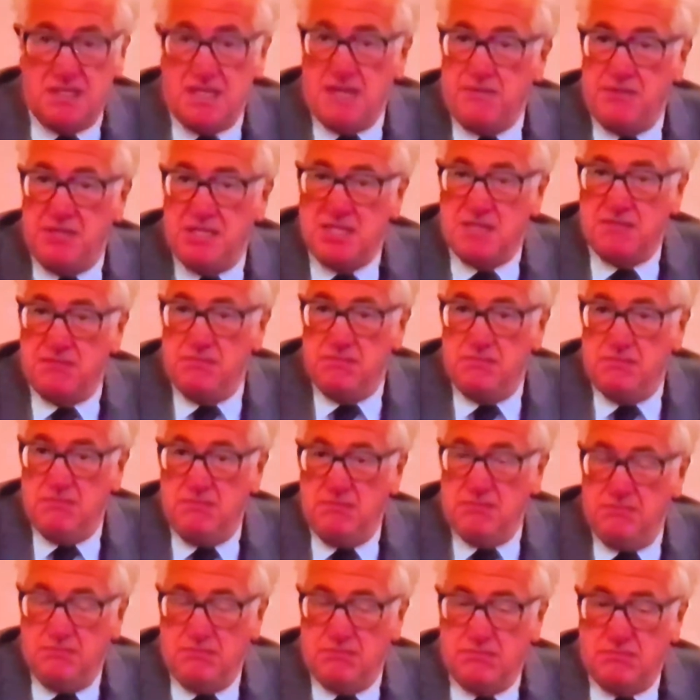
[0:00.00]
some
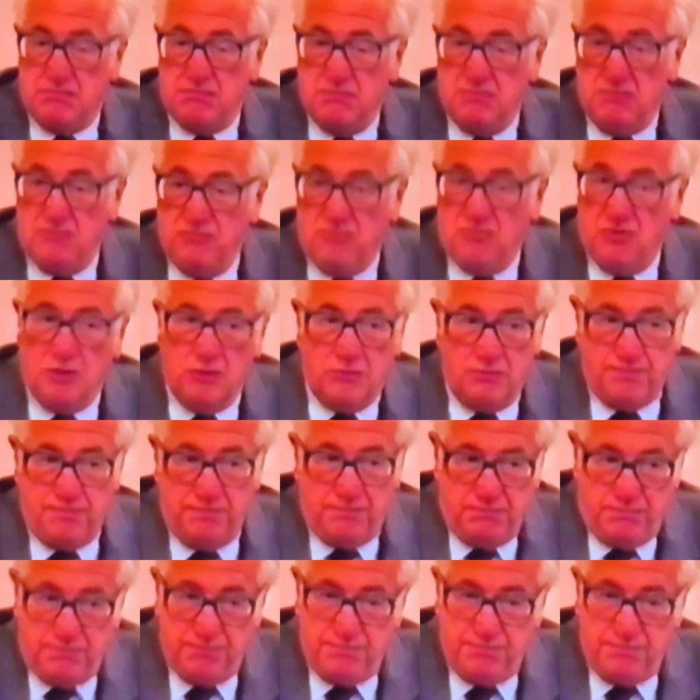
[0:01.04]
history was